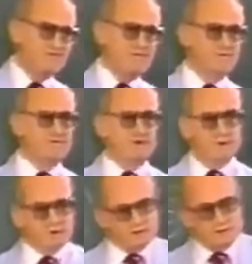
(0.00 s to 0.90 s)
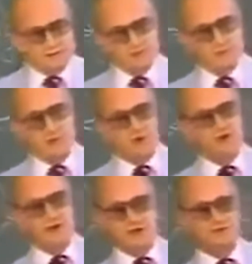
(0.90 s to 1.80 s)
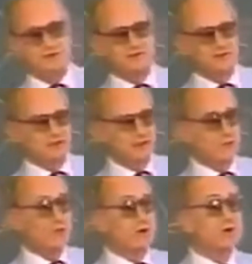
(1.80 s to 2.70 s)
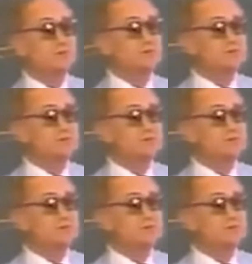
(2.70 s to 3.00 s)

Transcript: from those employers who were